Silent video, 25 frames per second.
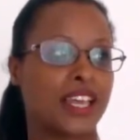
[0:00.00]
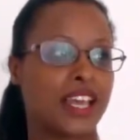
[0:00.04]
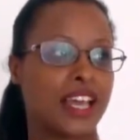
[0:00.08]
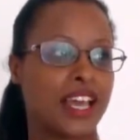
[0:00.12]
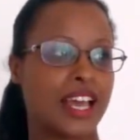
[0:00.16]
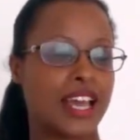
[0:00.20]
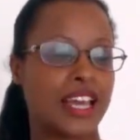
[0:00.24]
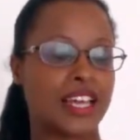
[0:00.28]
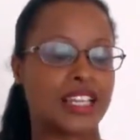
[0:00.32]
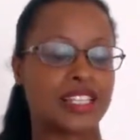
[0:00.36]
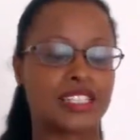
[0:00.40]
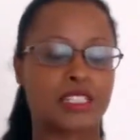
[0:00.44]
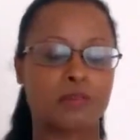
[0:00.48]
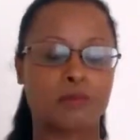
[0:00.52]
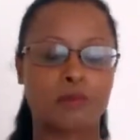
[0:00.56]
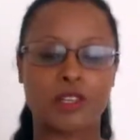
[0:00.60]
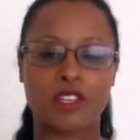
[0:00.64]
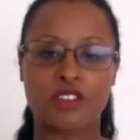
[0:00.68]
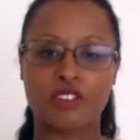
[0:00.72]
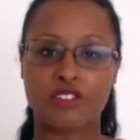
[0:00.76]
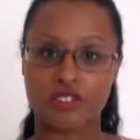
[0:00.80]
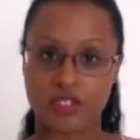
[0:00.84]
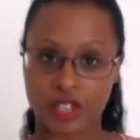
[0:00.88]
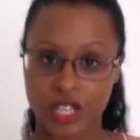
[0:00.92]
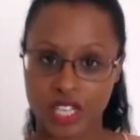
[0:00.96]
I
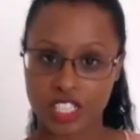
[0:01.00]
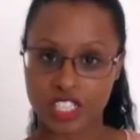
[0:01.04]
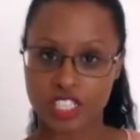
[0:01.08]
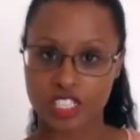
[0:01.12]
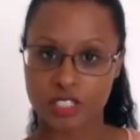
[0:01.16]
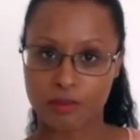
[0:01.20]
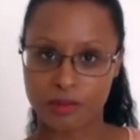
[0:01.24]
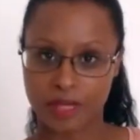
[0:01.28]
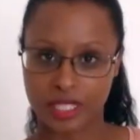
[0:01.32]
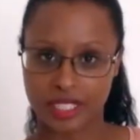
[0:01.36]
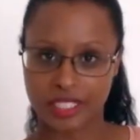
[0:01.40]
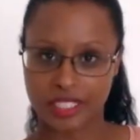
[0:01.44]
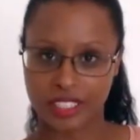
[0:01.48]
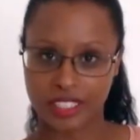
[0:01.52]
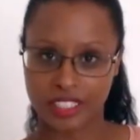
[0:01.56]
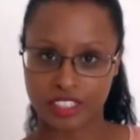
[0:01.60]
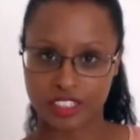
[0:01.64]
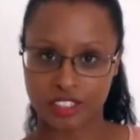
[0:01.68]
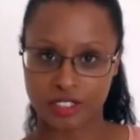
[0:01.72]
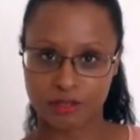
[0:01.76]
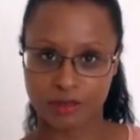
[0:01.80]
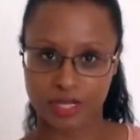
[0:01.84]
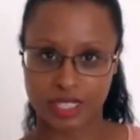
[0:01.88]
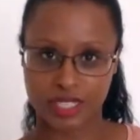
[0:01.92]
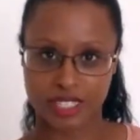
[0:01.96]
speak French mainly
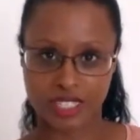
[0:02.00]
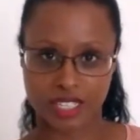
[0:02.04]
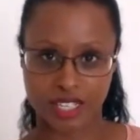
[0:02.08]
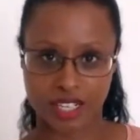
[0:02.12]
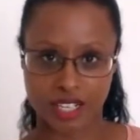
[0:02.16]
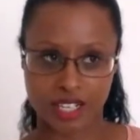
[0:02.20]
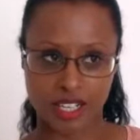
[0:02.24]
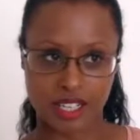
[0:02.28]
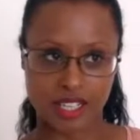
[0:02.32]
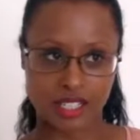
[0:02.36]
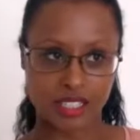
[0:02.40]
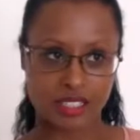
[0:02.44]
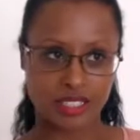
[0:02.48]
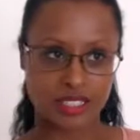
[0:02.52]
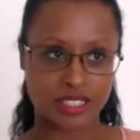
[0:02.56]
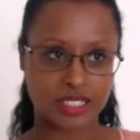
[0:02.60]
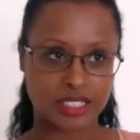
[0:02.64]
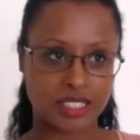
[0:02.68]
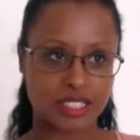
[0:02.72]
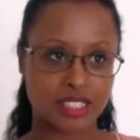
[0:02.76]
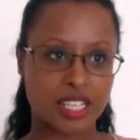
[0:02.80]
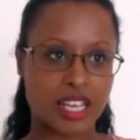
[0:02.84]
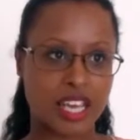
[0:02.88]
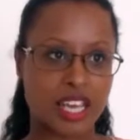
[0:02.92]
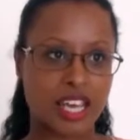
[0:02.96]
to my
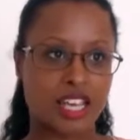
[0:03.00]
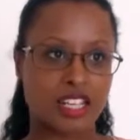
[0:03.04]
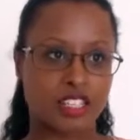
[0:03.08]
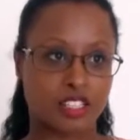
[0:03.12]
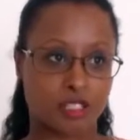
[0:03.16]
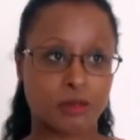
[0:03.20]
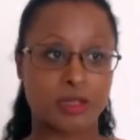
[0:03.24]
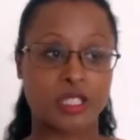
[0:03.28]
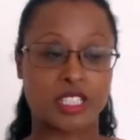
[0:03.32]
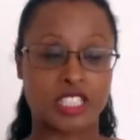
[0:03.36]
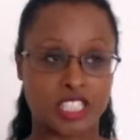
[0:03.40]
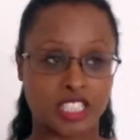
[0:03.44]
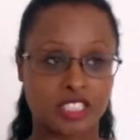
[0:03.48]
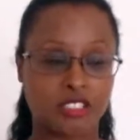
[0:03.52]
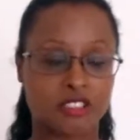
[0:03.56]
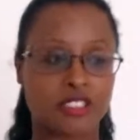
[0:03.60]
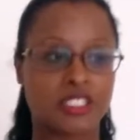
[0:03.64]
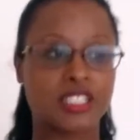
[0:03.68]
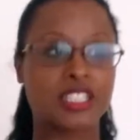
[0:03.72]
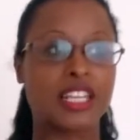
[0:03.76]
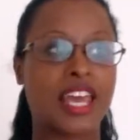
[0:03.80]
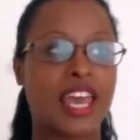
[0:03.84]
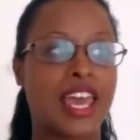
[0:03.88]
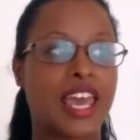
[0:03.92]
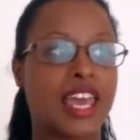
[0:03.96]

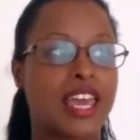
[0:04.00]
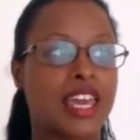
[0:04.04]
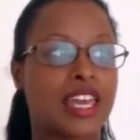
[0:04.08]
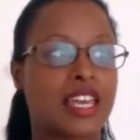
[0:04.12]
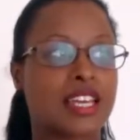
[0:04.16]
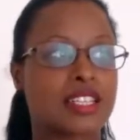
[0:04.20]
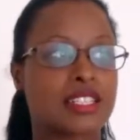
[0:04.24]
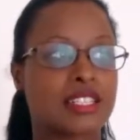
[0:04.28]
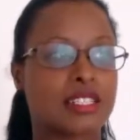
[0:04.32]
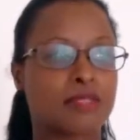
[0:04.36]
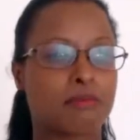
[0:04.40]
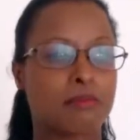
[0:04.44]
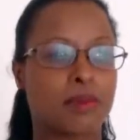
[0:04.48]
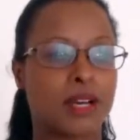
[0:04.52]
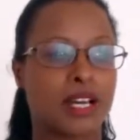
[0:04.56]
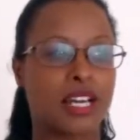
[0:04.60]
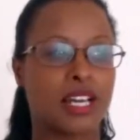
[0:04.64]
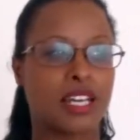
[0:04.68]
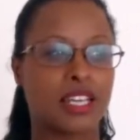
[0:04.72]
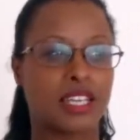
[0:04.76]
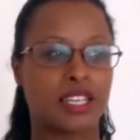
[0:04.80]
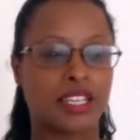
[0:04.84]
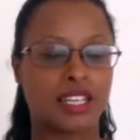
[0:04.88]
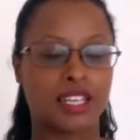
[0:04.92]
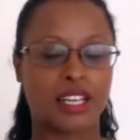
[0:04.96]
children, and
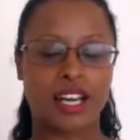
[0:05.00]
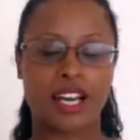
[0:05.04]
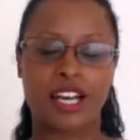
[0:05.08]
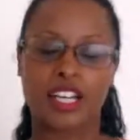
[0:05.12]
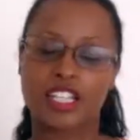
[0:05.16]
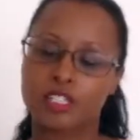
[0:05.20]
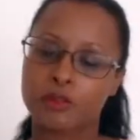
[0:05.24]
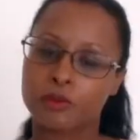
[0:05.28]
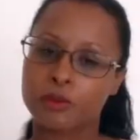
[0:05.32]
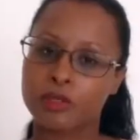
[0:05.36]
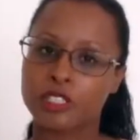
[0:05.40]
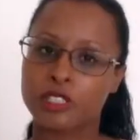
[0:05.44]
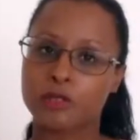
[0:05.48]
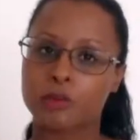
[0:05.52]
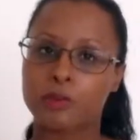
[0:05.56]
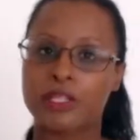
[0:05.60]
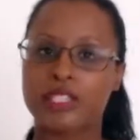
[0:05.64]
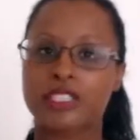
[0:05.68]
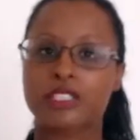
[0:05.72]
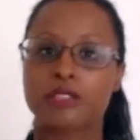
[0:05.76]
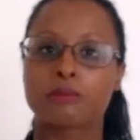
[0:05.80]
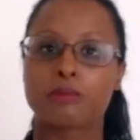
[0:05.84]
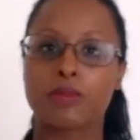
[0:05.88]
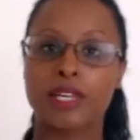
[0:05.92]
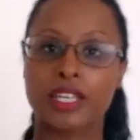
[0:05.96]
my husband
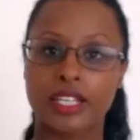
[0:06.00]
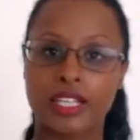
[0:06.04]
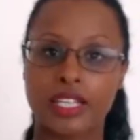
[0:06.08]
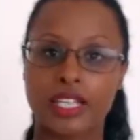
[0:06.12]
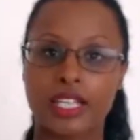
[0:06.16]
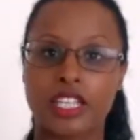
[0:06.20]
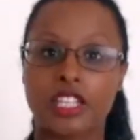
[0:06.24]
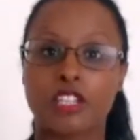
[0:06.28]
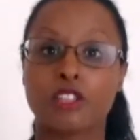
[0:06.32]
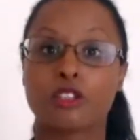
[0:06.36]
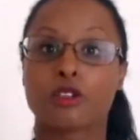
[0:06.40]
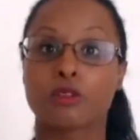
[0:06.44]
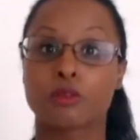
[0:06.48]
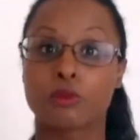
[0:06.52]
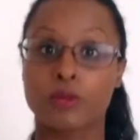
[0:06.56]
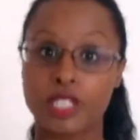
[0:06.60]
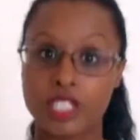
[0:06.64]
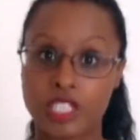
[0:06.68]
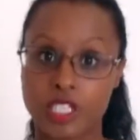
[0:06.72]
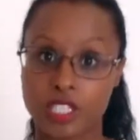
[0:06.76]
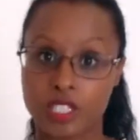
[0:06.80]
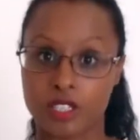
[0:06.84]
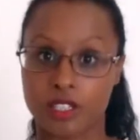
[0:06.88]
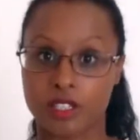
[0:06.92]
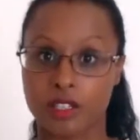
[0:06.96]
speaks mainly
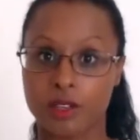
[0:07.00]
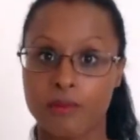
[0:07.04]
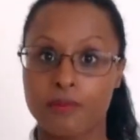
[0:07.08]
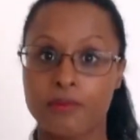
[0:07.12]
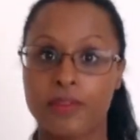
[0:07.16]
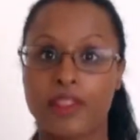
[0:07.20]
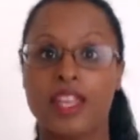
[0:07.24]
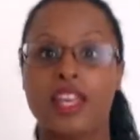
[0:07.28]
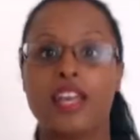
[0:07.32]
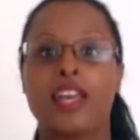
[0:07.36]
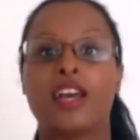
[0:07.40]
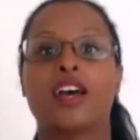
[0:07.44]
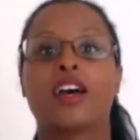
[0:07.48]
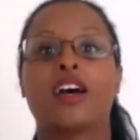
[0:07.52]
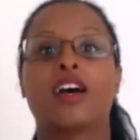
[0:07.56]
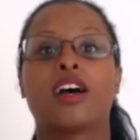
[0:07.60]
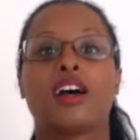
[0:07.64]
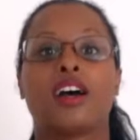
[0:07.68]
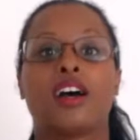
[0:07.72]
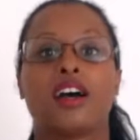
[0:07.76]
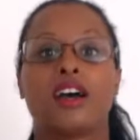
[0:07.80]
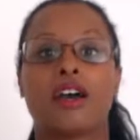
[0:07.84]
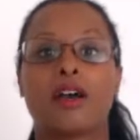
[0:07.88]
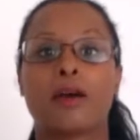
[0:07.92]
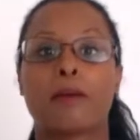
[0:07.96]
Norwegian.
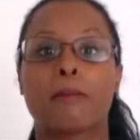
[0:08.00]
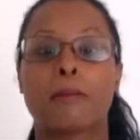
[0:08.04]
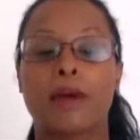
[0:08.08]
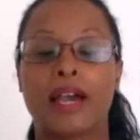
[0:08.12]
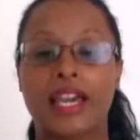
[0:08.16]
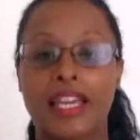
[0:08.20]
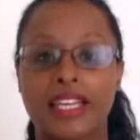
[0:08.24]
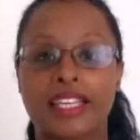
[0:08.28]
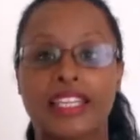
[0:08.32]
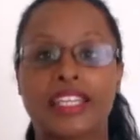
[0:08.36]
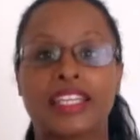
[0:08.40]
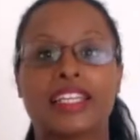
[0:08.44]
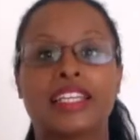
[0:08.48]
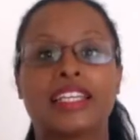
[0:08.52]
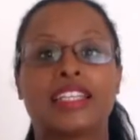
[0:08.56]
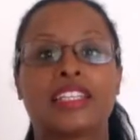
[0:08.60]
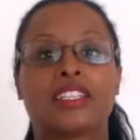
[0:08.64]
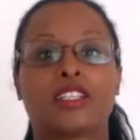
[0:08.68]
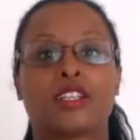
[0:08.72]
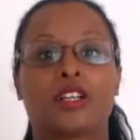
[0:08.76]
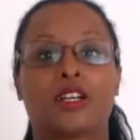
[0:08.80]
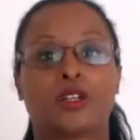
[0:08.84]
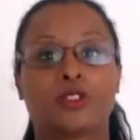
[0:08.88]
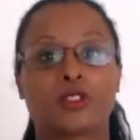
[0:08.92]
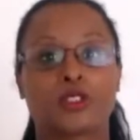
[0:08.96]
My
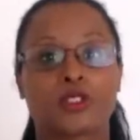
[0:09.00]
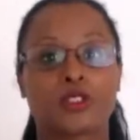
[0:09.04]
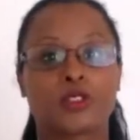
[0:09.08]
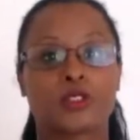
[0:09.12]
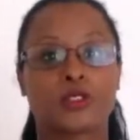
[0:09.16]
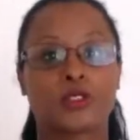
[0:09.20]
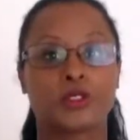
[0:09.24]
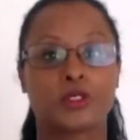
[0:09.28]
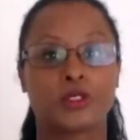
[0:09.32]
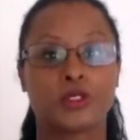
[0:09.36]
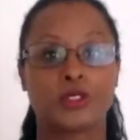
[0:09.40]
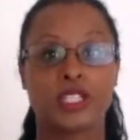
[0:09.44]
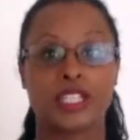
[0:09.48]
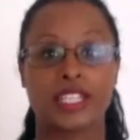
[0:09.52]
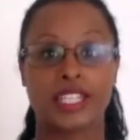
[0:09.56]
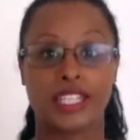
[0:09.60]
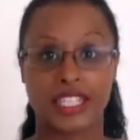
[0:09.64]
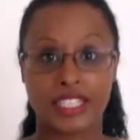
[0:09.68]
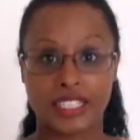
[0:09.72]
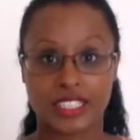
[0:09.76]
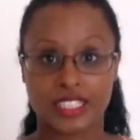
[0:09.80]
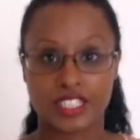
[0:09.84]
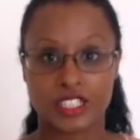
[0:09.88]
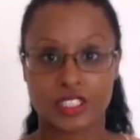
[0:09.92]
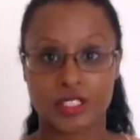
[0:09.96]
kid goes to an
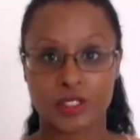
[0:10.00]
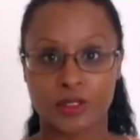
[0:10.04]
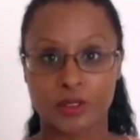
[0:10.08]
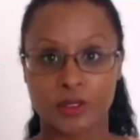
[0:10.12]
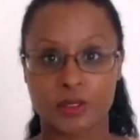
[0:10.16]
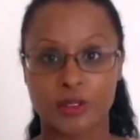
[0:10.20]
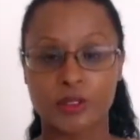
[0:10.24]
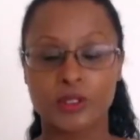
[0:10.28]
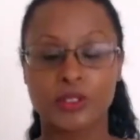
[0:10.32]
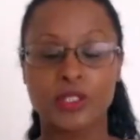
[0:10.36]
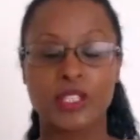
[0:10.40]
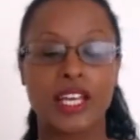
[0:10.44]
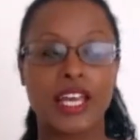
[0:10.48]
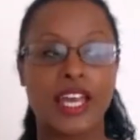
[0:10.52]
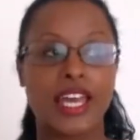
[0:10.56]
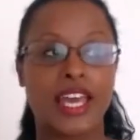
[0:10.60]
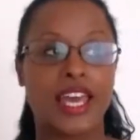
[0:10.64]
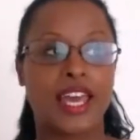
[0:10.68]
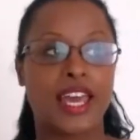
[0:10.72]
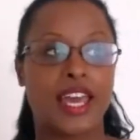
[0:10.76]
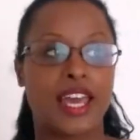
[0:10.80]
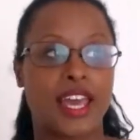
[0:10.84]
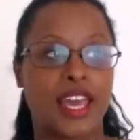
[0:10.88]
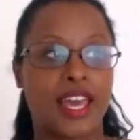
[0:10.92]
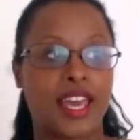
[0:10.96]
English school,
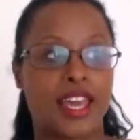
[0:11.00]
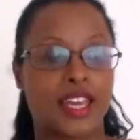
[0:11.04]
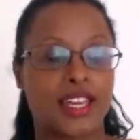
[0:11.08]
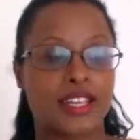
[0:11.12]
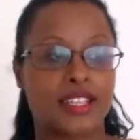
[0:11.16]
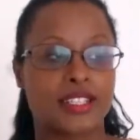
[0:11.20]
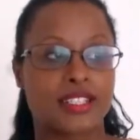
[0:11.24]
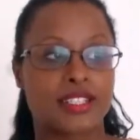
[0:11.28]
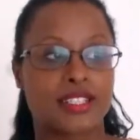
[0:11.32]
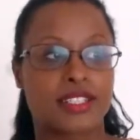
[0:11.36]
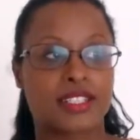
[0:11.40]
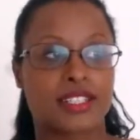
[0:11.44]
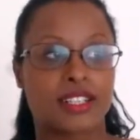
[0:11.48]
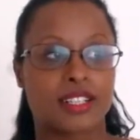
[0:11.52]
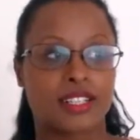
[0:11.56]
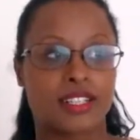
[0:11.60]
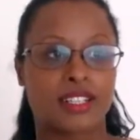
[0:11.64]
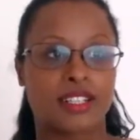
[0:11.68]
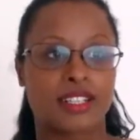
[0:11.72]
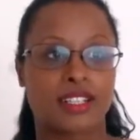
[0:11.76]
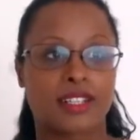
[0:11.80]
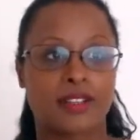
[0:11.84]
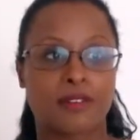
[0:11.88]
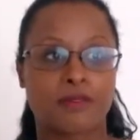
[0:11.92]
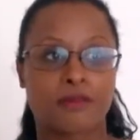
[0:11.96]
and
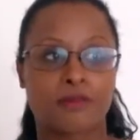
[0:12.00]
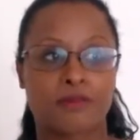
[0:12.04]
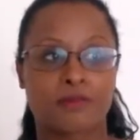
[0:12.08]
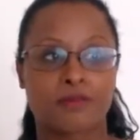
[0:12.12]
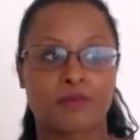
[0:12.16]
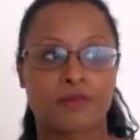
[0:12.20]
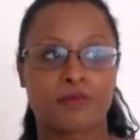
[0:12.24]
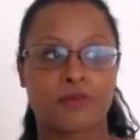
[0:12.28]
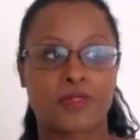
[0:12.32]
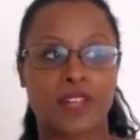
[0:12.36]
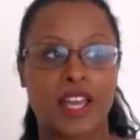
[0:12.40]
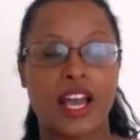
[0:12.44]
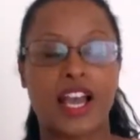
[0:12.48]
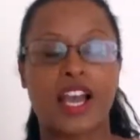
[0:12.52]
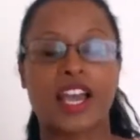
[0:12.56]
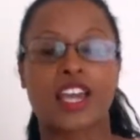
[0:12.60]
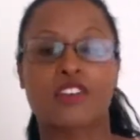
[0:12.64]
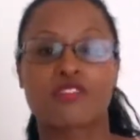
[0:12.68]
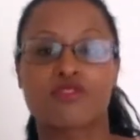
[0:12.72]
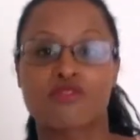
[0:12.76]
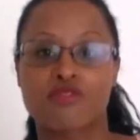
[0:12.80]
I